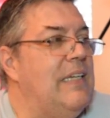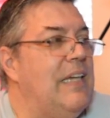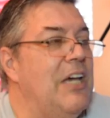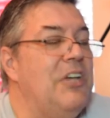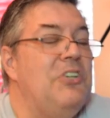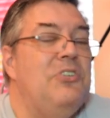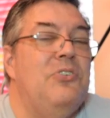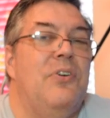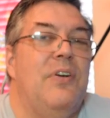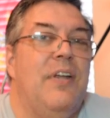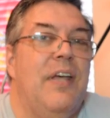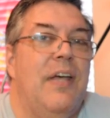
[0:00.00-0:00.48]

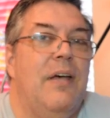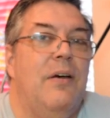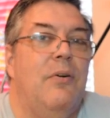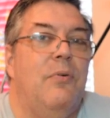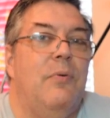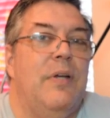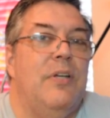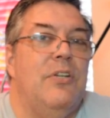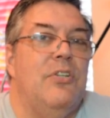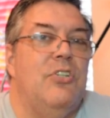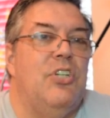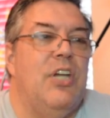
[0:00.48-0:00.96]

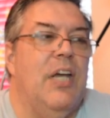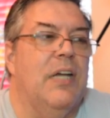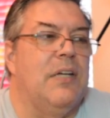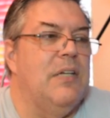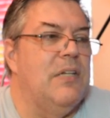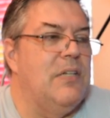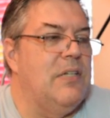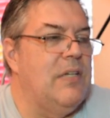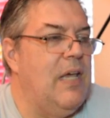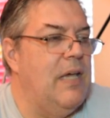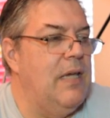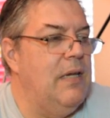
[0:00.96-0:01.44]
Yesterday, I went and
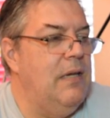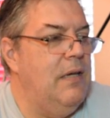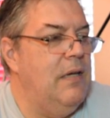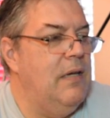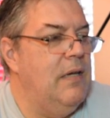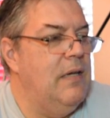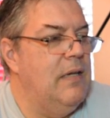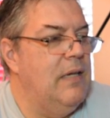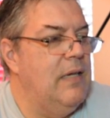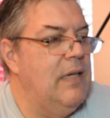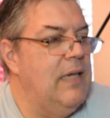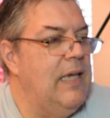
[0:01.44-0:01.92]
checked the
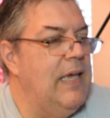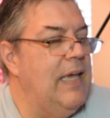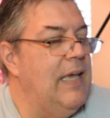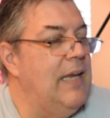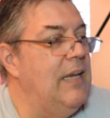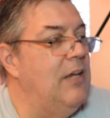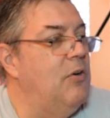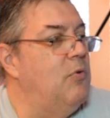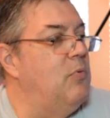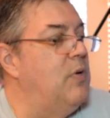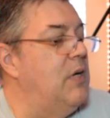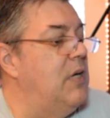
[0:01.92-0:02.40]
site,
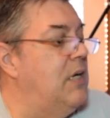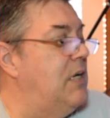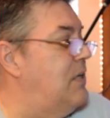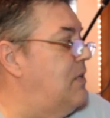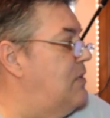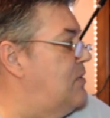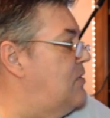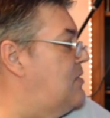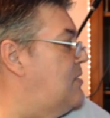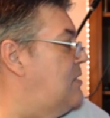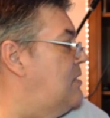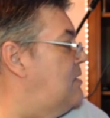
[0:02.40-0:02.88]
and it
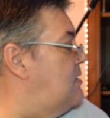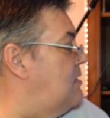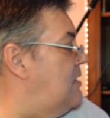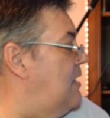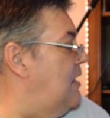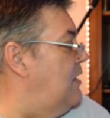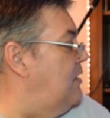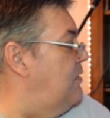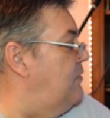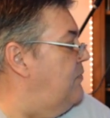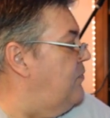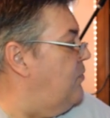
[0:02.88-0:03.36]
was
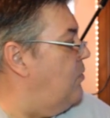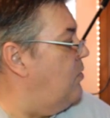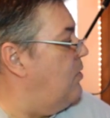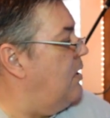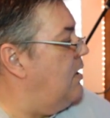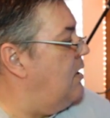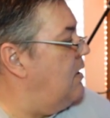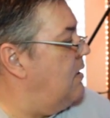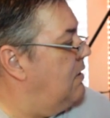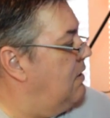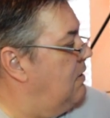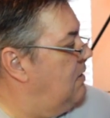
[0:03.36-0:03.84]
selling
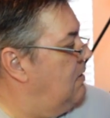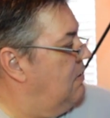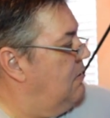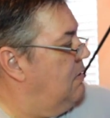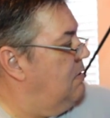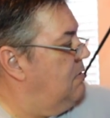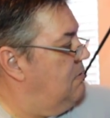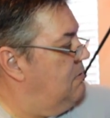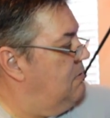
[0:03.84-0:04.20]
for